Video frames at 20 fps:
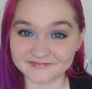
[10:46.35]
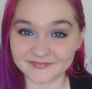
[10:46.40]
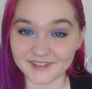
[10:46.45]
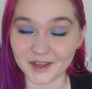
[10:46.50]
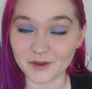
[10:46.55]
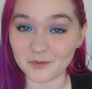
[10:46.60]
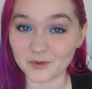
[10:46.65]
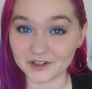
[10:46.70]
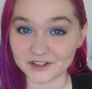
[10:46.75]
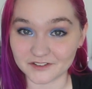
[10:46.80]

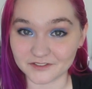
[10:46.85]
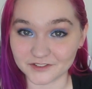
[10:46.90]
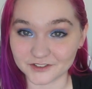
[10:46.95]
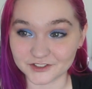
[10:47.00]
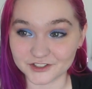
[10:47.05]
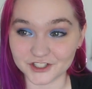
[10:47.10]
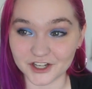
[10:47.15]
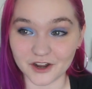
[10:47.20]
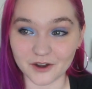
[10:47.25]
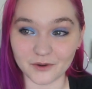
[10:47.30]
a wonderful
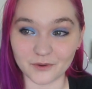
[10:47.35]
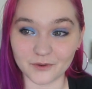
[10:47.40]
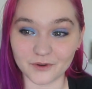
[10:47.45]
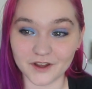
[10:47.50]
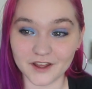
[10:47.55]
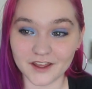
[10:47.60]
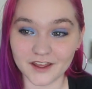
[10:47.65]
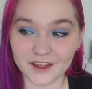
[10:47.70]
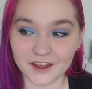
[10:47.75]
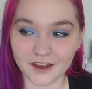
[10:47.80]
show
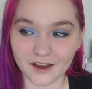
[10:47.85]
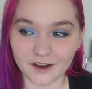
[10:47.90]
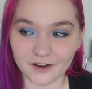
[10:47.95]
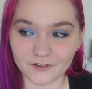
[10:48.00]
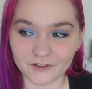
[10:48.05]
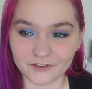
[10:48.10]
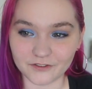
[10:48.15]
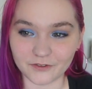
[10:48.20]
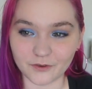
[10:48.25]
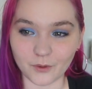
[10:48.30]

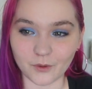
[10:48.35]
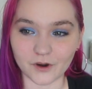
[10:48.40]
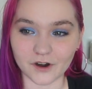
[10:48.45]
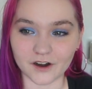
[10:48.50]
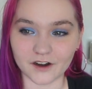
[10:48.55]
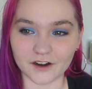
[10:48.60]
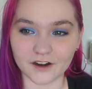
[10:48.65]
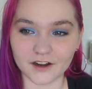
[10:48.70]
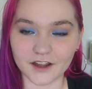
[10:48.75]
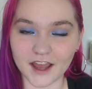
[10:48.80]

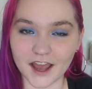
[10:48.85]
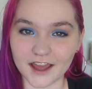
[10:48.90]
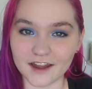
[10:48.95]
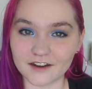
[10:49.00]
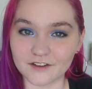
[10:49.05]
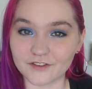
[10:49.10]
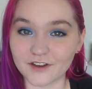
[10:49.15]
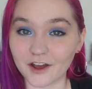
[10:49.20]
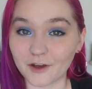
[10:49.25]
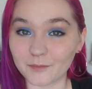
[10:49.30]
for kind
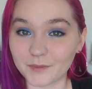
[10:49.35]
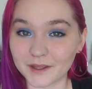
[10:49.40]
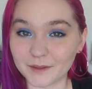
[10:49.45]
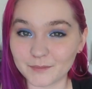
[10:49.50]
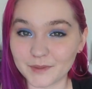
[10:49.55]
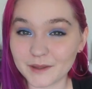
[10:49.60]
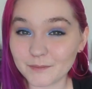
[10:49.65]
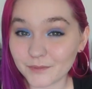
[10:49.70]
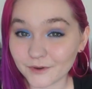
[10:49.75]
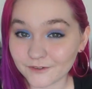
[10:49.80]
of helping
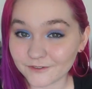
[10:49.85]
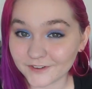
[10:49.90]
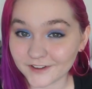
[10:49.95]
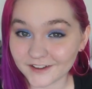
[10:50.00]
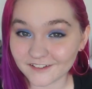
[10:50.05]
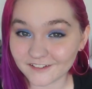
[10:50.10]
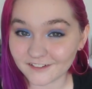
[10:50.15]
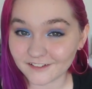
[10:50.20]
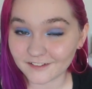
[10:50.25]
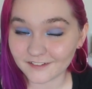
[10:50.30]
people
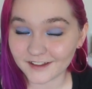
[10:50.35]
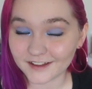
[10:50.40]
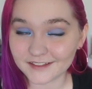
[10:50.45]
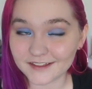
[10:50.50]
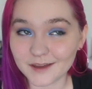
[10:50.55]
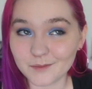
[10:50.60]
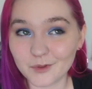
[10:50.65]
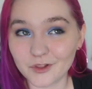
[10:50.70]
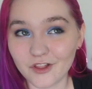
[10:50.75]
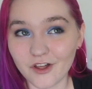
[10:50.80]
feel like
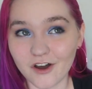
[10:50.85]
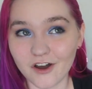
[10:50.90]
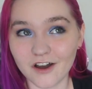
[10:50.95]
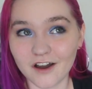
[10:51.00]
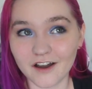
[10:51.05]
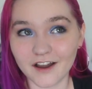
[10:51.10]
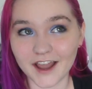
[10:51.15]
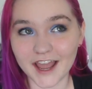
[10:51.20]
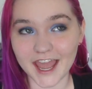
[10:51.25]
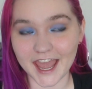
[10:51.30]
they
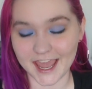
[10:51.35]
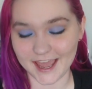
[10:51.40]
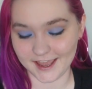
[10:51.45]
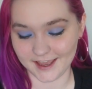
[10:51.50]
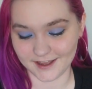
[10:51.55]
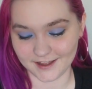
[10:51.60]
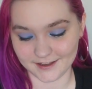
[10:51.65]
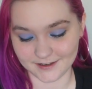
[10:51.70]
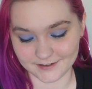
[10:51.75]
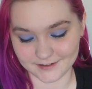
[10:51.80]
belong,
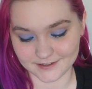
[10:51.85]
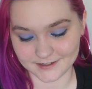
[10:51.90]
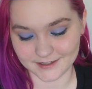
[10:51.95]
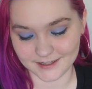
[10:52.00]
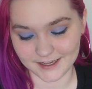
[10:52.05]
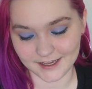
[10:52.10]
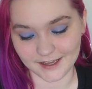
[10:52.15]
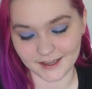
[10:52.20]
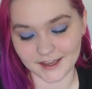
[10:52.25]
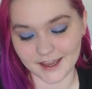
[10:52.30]
and
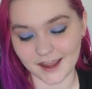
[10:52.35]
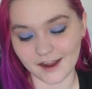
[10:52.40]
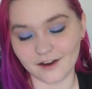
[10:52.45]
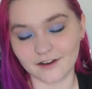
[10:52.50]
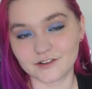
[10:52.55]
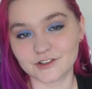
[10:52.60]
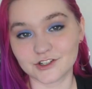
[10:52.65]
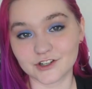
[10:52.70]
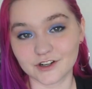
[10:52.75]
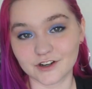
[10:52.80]
the
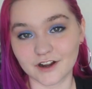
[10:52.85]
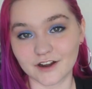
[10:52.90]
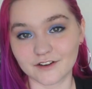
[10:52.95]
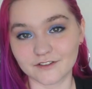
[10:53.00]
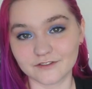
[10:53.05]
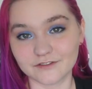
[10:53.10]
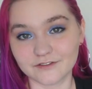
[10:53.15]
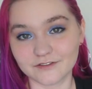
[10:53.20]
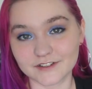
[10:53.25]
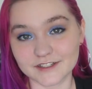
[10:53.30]
character
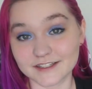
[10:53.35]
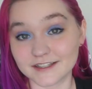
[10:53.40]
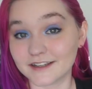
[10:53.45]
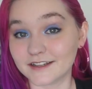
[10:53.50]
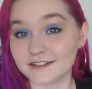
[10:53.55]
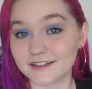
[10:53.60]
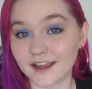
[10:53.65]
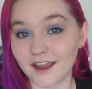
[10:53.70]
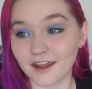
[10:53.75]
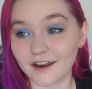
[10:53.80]
of
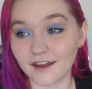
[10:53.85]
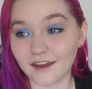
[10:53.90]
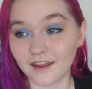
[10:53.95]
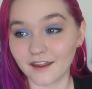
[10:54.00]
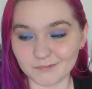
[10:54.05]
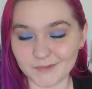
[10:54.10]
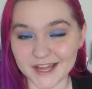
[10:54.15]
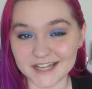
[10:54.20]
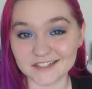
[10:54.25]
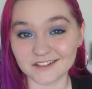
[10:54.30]
Santana
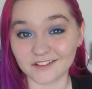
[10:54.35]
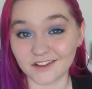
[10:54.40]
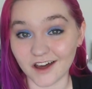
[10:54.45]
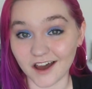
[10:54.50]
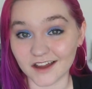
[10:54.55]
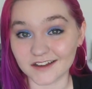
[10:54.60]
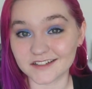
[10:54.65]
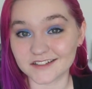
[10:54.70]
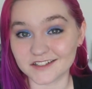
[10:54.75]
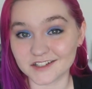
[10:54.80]
meant a
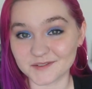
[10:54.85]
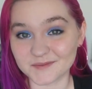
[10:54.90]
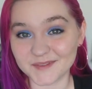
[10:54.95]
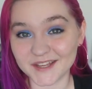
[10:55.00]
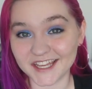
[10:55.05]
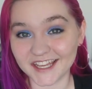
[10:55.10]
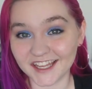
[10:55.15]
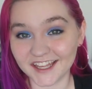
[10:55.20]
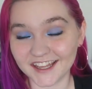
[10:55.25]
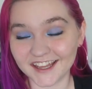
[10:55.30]
lot to
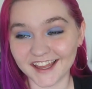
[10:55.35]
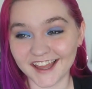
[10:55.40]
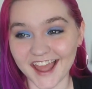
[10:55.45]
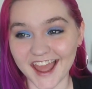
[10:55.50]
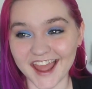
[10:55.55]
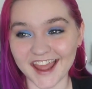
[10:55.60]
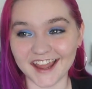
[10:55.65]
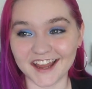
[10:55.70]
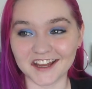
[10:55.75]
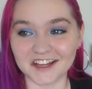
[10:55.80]
me
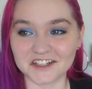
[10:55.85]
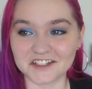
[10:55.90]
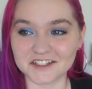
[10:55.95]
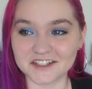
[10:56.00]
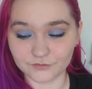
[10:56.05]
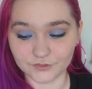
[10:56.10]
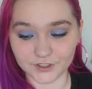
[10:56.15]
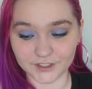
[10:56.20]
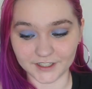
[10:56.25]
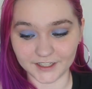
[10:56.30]

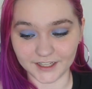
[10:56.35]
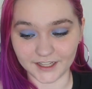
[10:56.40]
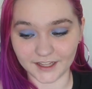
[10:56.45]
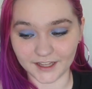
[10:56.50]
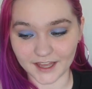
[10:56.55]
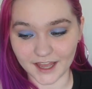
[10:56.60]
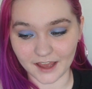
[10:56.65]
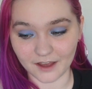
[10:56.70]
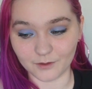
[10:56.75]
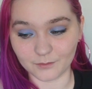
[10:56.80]
and
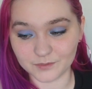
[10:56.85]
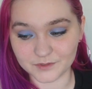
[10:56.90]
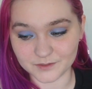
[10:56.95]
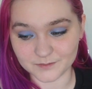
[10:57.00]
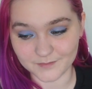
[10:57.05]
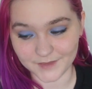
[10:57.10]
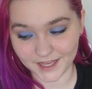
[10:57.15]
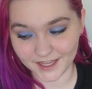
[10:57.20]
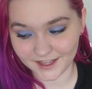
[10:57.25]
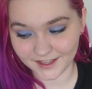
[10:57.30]
really helped
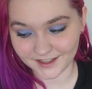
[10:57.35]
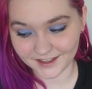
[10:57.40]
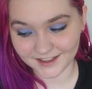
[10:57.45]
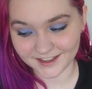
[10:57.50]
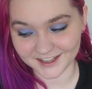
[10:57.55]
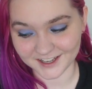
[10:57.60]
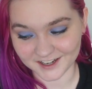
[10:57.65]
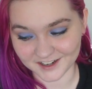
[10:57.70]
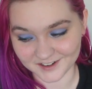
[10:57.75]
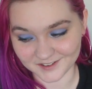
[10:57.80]
me
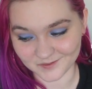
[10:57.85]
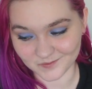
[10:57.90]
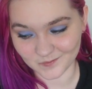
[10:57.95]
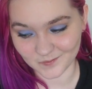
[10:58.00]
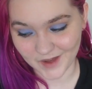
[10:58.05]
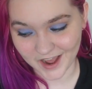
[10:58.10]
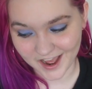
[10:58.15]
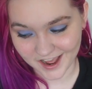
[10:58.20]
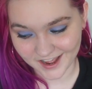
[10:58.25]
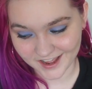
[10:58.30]
in
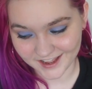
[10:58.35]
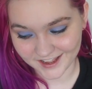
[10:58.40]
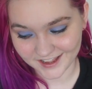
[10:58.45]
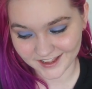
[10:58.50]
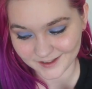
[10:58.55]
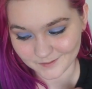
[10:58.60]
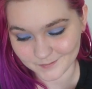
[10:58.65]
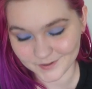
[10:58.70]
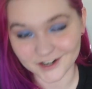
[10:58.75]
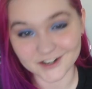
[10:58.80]

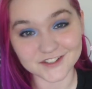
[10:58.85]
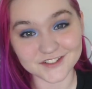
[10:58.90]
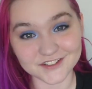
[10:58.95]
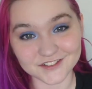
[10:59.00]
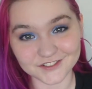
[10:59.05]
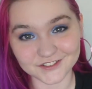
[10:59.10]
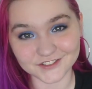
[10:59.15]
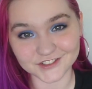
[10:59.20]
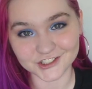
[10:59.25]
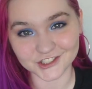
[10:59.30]
my
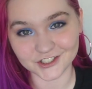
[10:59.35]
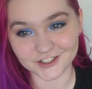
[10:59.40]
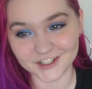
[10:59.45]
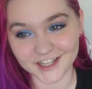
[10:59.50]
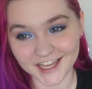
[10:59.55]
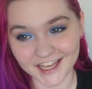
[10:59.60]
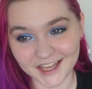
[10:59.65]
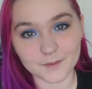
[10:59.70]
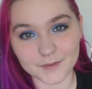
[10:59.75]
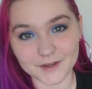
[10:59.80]
personal
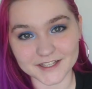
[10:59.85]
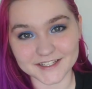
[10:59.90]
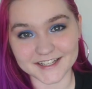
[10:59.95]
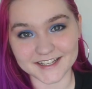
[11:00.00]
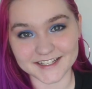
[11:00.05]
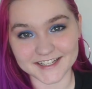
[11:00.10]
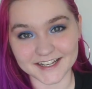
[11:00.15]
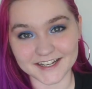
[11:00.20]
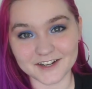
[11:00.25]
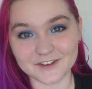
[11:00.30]
journey. But
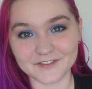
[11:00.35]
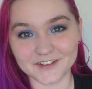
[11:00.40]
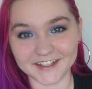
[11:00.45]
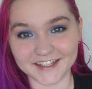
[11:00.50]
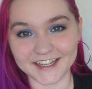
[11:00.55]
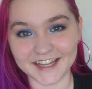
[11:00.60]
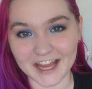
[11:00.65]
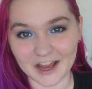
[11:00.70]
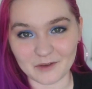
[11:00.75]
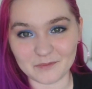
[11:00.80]
Santana
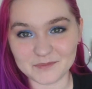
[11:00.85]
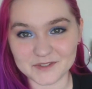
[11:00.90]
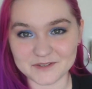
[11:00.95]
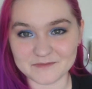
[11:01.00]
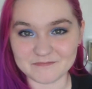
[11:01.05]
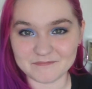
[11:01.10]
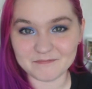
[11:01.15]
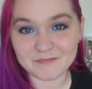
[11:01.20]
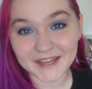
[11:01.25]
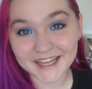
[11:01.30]
really helped
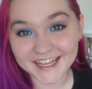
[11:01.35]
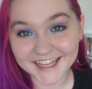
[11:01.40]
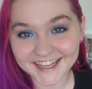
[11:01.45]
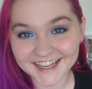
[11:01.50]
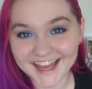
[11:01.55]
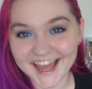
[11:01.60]
me,